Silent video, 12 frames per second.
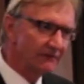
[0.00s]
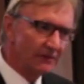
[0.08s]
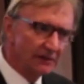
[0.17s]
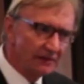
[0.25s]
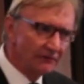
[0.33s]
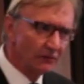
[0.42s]
The
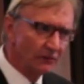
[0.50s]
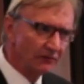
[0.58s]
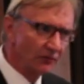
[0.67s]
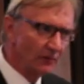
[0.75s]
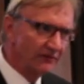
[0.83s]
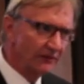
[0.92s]
very
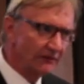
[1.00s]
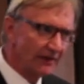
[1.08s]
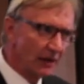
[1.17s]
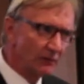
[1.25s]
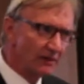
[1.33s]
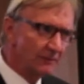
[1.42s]
difficult choices,
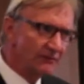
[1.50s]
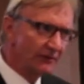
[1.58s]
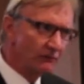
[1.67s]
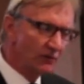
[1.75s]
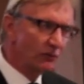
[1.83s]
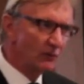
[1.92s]
the outcomes
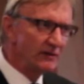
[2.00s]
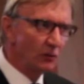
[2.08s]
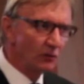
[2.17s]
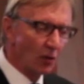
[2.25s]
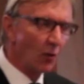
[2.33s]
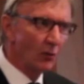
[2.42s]
of which we
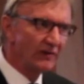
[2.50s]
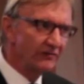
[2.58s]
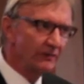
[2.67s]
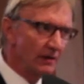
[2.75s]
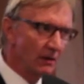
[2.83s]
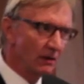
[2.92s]
don't
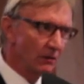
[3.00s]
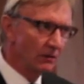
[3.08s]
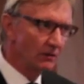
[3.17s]
always know.